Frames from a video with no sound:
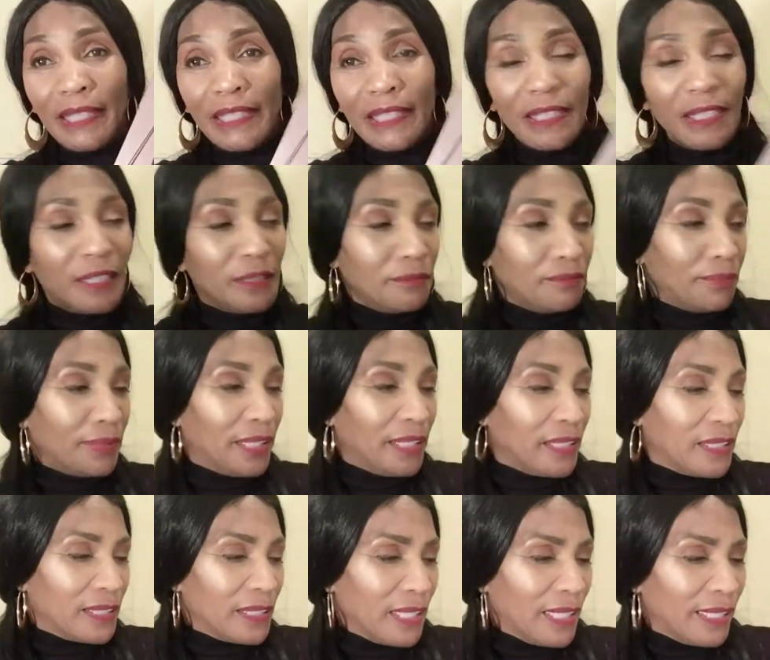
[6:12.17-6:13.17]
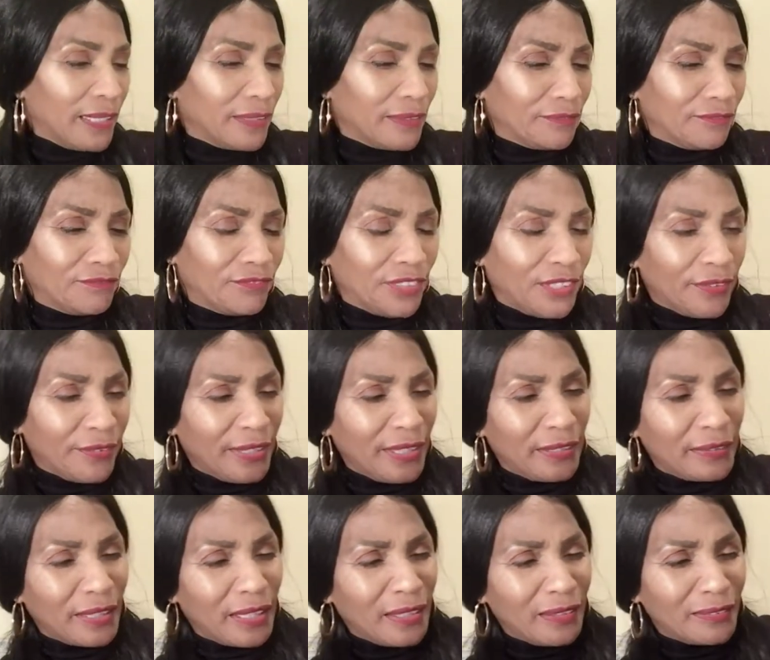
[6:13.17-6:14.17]
it isn't pink. It's like a very,
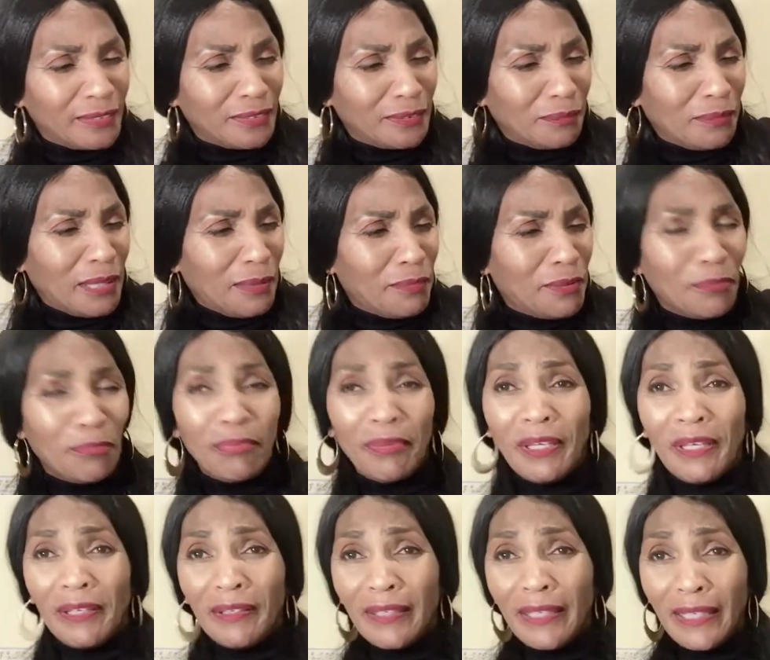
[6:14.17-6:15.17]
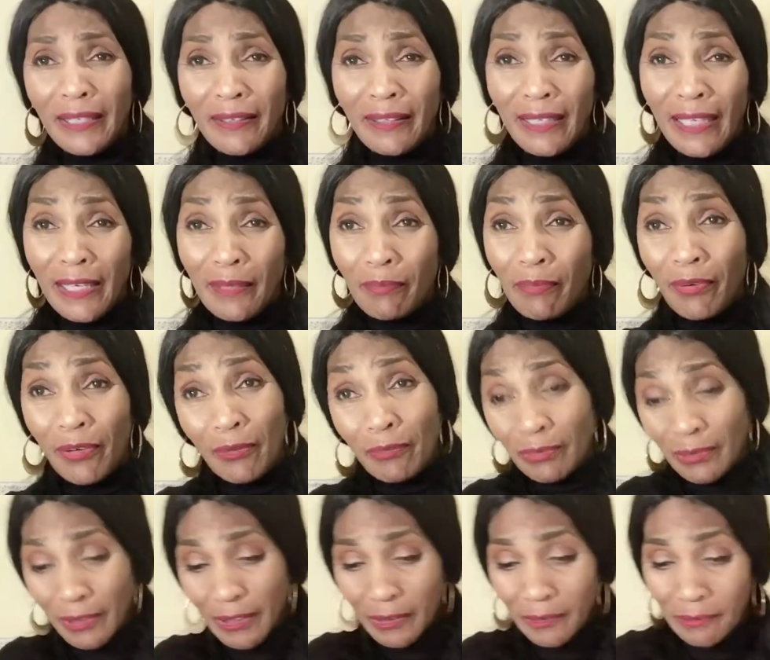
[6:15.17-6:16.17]
I don't know, it might be pink. It's like a light
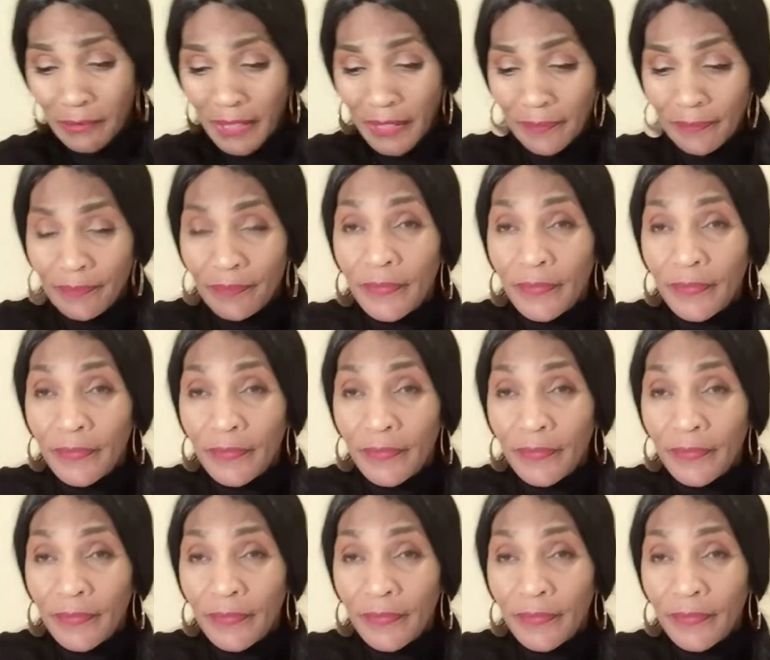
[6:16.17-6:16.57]
purple to me.